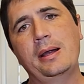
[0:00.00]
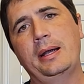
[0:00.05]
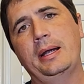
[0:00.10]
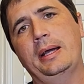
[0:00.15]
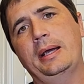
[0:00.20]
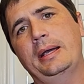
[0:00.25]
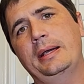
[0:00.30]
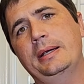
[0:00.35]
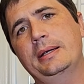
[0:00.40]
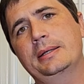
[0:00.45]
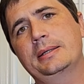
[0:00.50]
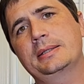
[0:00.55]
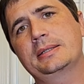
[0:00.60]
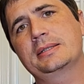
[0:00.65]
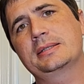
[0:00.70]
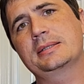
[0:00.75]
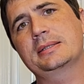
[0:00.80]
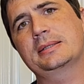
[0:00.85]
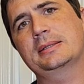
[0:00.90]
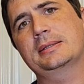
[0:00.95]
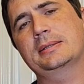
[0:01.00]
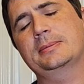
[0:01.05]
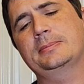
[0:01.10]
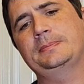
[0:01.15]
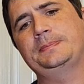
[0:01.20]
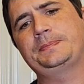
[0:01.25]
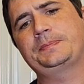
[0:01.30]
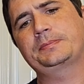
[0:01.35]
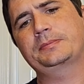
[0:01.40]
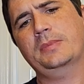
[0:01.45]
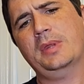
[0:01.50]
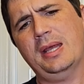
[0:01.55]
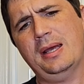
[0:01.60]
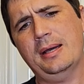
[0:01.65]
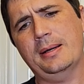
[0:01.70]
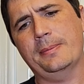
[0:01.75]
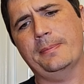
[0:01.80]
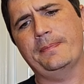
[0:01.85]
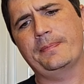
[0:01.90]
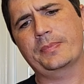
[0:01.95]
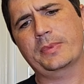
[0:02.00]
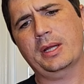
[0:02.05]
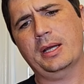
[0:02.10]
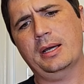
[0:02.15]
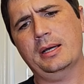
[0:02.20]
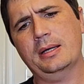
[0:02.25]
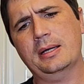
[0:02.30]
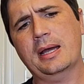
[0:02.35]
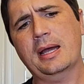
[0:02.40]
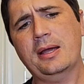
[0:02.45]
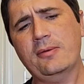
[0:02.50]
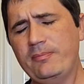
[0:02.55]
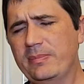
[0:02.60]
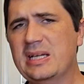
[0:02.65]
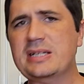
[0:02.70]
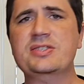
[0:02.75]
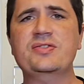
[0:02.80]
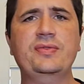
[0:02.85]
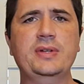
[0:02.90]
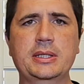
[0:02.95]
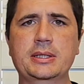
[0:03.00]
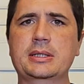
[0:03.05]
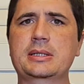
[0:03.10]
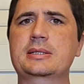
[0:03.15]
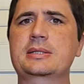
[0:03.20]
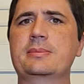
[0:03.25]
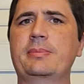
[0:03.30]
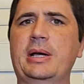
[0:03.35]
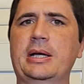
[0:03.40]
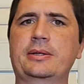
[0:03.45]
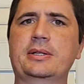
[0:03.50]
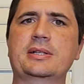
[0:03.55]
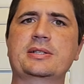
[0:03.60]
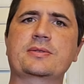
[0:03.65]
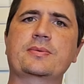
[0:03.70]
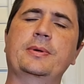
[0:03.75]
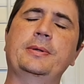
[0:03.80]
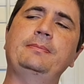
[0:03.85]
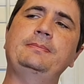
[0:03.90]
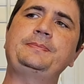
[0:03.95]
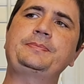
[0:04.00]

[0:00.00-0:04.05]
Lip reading: And yeah, I have mixed feelings about this one.